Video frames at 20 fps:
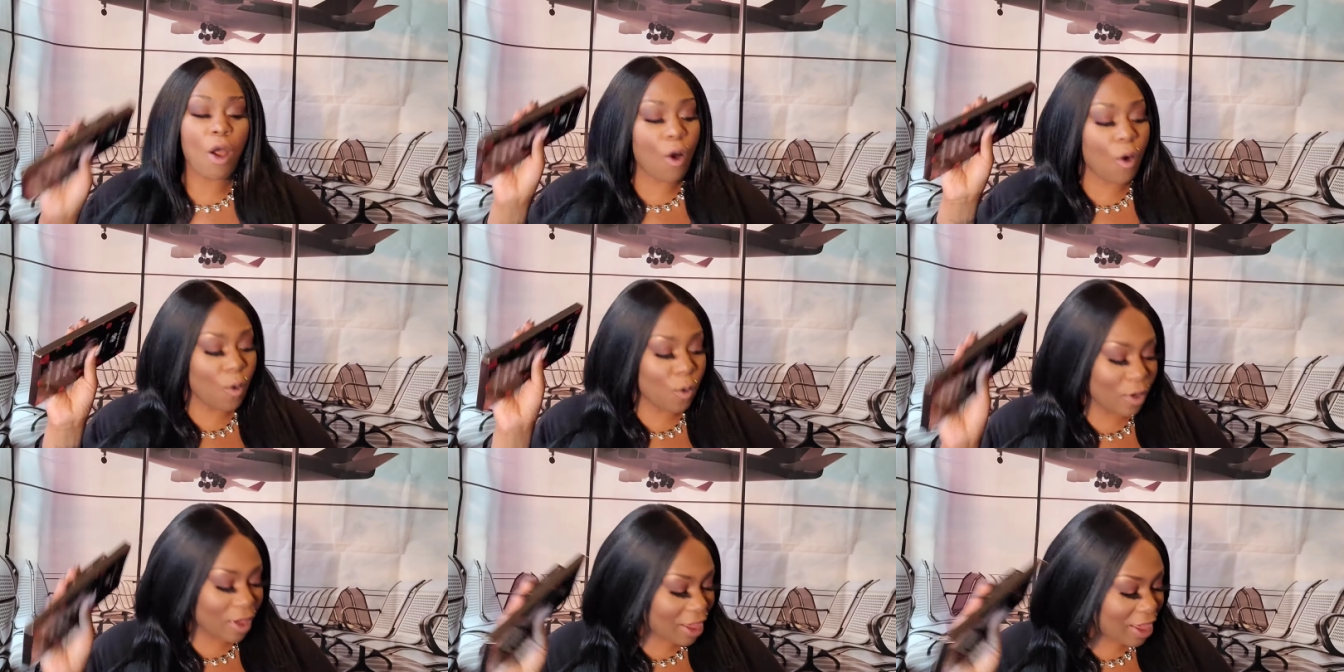
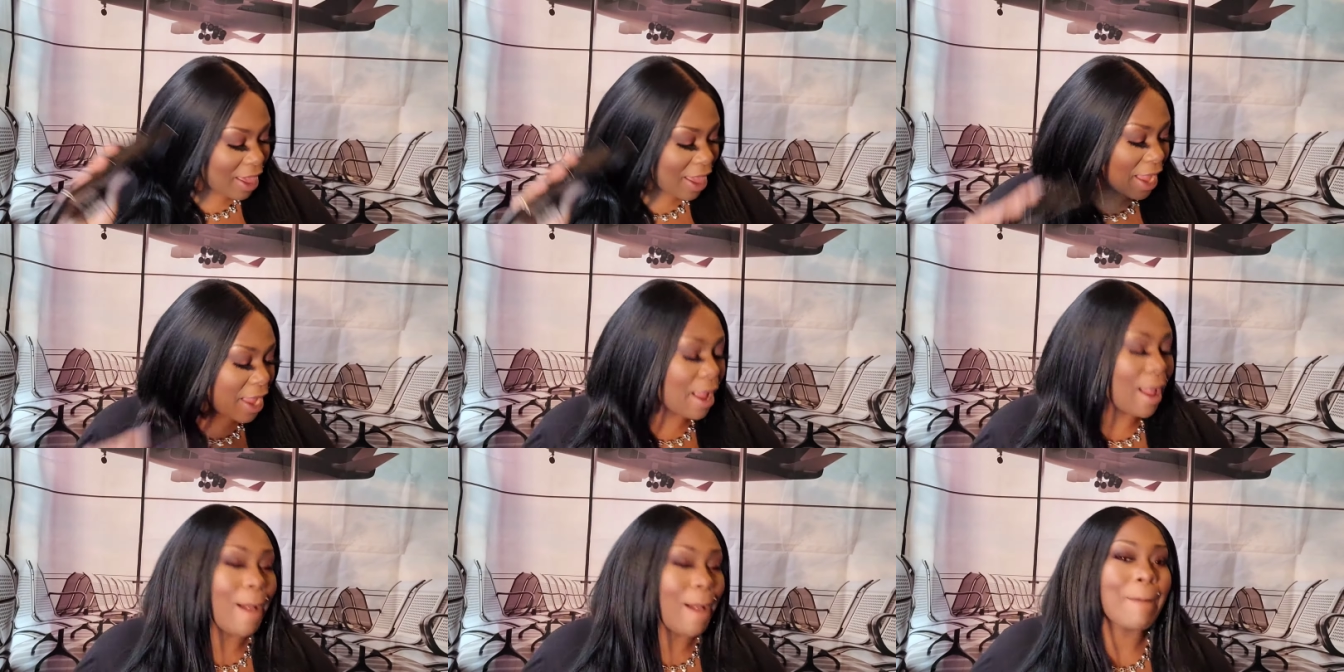
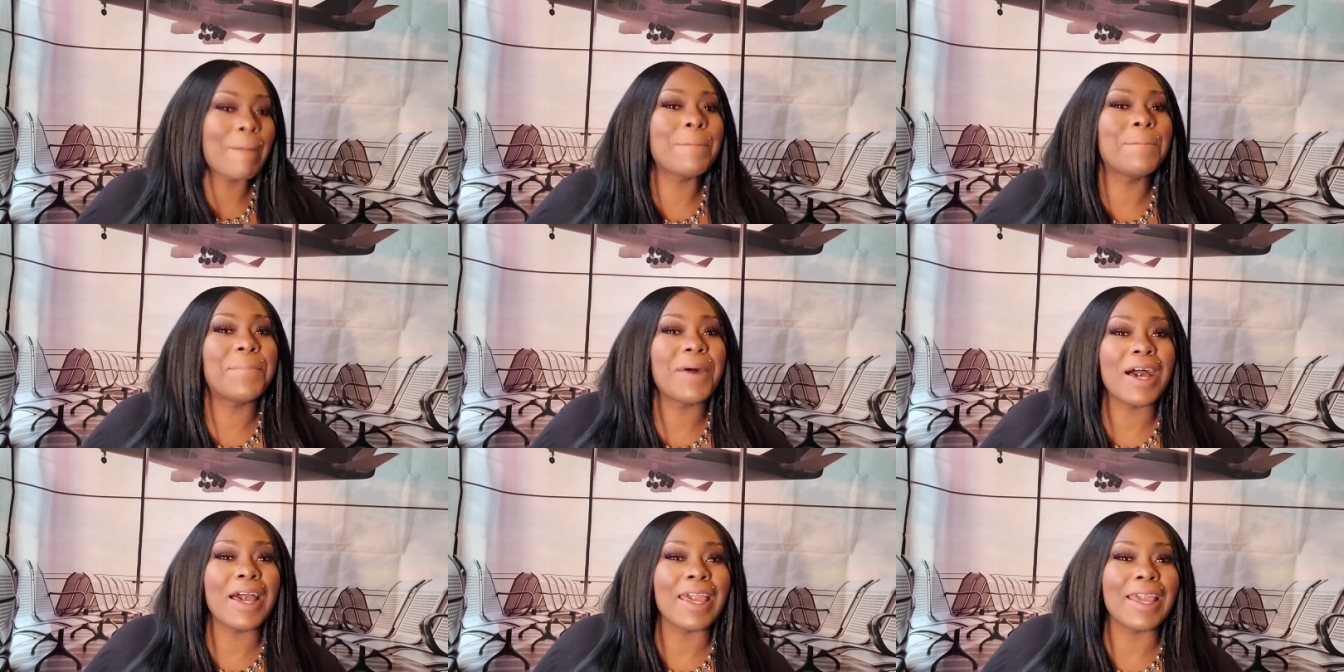Okay,
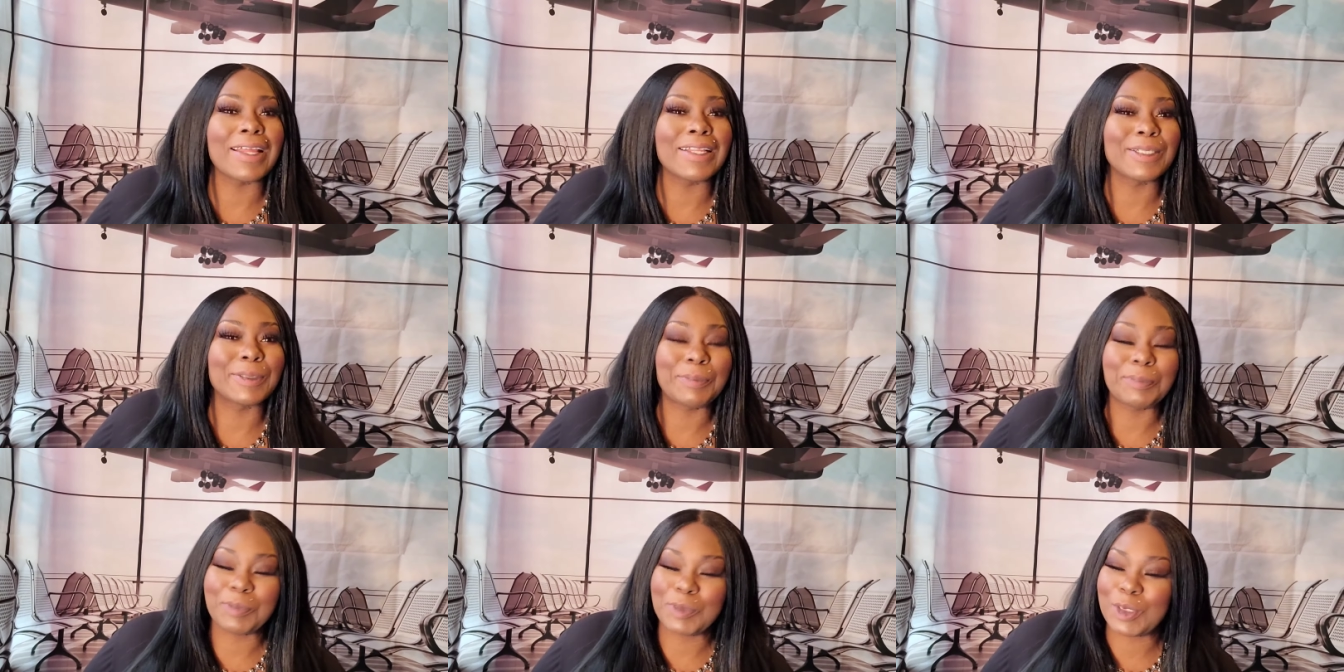but
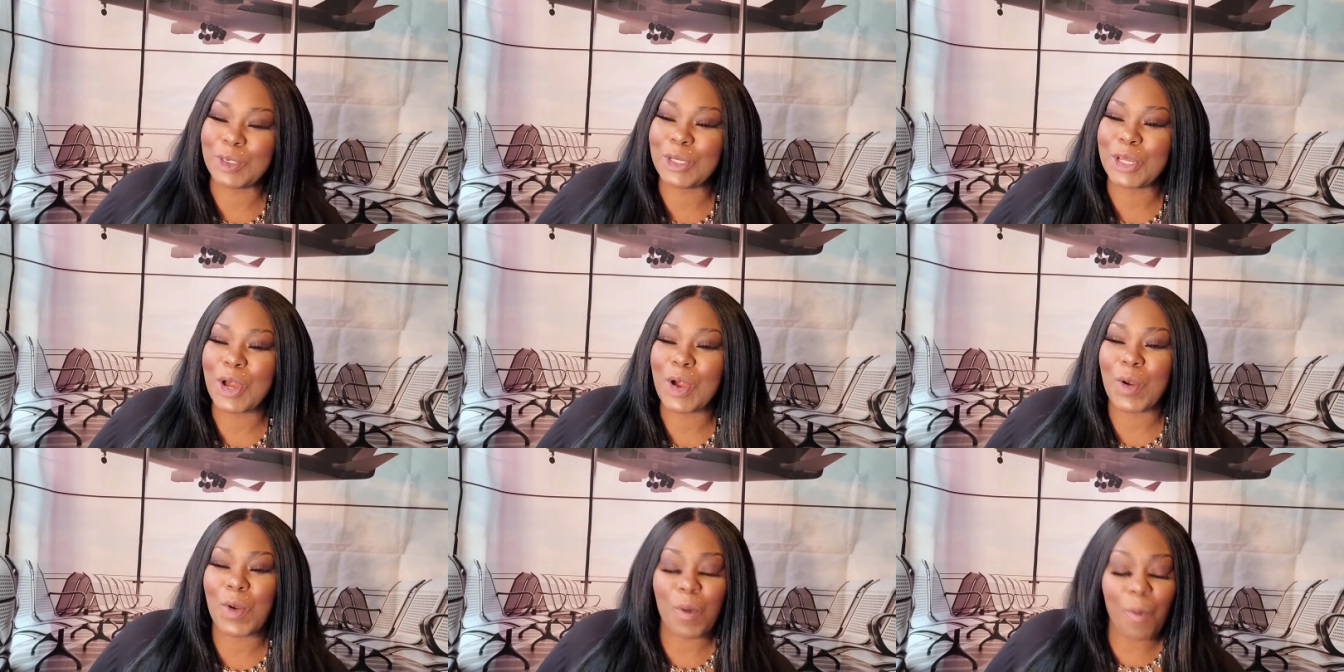you
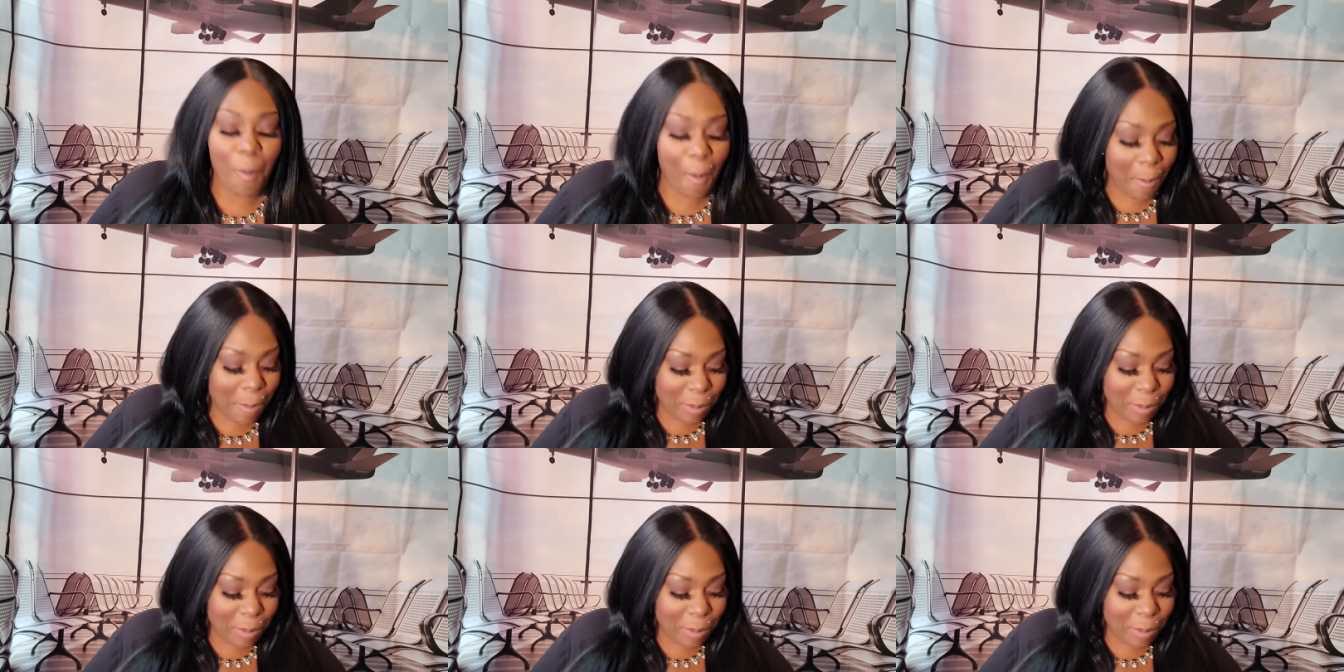know,